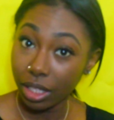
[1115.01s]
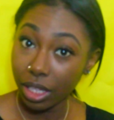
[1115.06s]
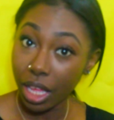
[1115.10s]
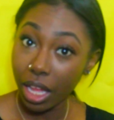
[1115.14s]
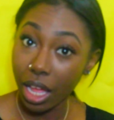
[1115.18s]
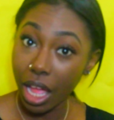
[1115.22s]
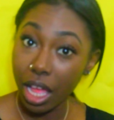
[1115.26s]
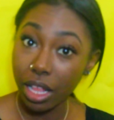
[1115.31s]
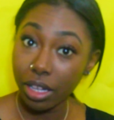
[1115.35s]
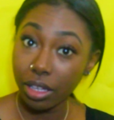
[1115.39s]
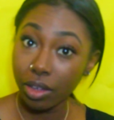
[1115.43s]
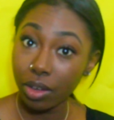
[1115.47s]

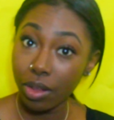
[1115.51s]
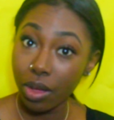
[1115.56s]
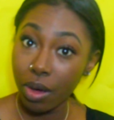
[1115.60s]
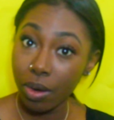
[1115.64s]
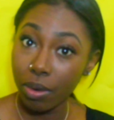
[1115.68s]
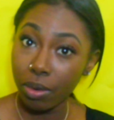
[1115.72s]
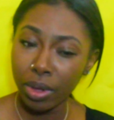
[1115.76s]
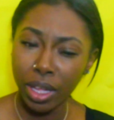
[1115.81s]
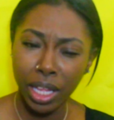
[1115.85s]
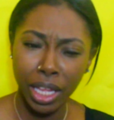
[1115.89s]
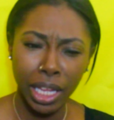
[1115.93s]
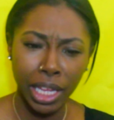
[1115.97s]
I
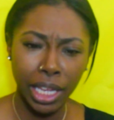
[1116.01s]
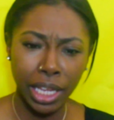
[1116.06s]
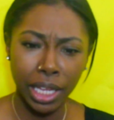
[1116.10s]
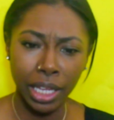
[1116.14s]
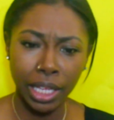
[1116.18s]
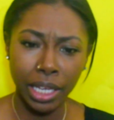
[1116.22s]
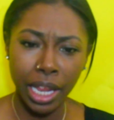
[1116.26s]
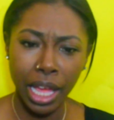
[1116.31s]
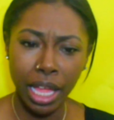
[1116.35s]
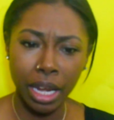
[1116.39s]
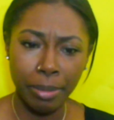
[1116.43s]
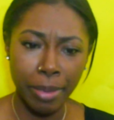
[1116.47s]
know
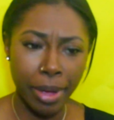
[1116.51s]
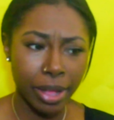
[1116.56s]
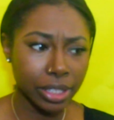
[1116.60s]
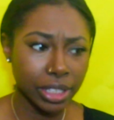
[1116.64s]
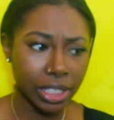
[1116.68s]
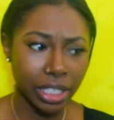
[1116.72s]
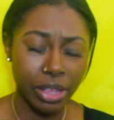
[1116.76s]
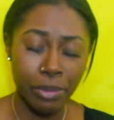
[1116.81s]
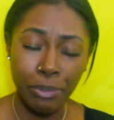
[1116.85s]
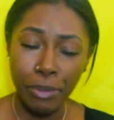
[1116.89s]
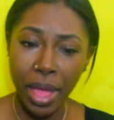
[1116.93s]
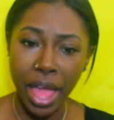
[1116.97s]
he not
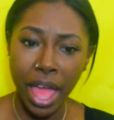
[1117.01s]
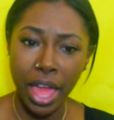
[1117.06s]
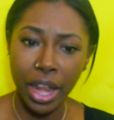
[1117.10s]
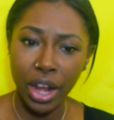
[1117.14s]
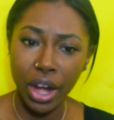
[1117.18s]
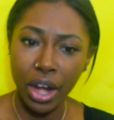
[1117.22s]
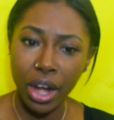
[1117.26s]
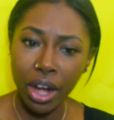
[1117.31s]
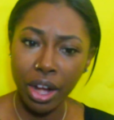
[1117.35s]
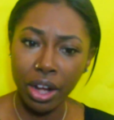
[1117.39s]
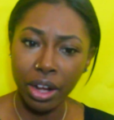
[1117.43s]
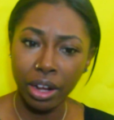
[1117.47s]
about to get mad
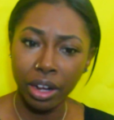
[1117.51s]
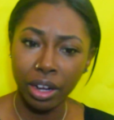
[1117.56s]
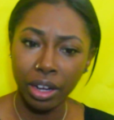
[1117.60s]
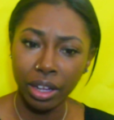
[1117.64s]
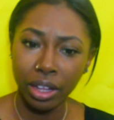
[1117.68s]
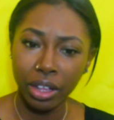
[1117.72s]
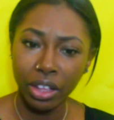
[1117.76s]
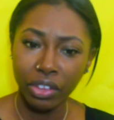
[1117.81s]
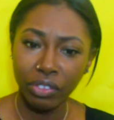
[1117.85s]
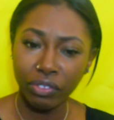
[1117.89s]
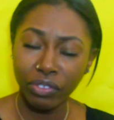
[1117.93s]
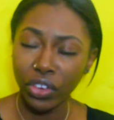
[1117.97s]
at her
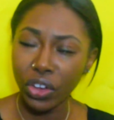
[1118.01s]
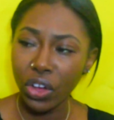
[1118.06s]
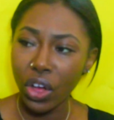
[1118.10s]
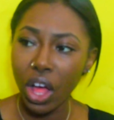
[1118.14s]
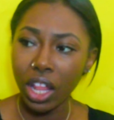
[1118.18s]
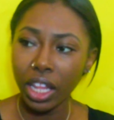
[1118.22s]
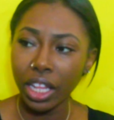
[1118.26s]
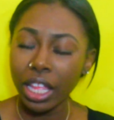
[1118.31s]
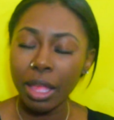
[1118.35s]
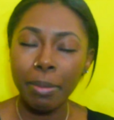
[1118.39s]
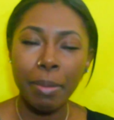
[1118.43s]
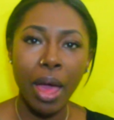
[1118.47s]
for
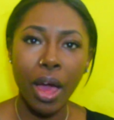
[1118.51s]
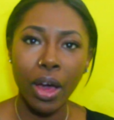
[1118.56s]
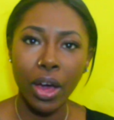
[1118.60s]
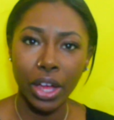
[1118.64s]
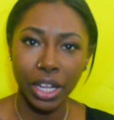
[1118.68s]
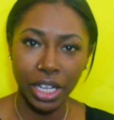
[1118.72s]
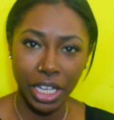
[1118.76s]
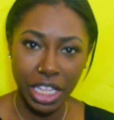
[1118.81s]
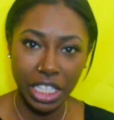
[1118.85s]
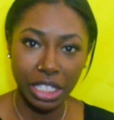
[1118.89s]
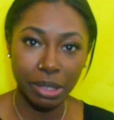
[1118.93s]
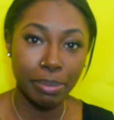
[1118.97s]
calling him
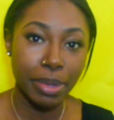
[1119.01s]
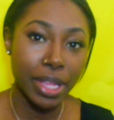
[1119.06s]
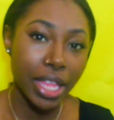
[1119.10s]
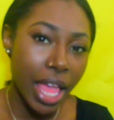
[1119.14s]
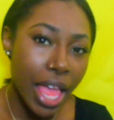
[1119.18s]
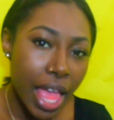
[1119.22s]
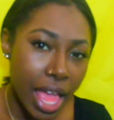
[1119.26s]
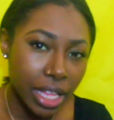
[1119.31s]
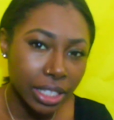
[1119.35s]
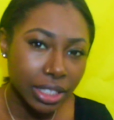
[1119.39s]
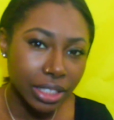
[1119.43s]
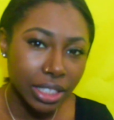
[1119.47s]
out on his
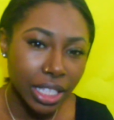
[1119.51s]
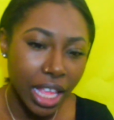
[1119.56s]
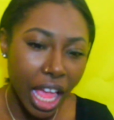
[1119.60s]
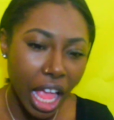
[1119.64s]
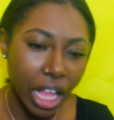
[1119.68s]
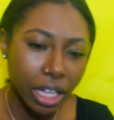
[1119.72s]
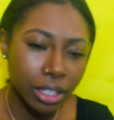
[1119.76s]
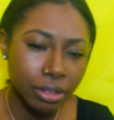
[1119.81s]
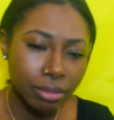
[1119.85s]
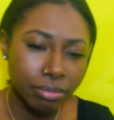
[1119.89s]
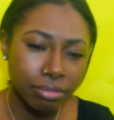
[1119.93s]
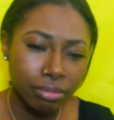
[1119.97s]
BS.
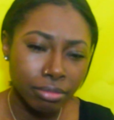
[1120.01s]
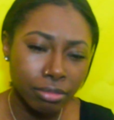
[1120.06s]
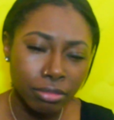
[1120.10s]
Like,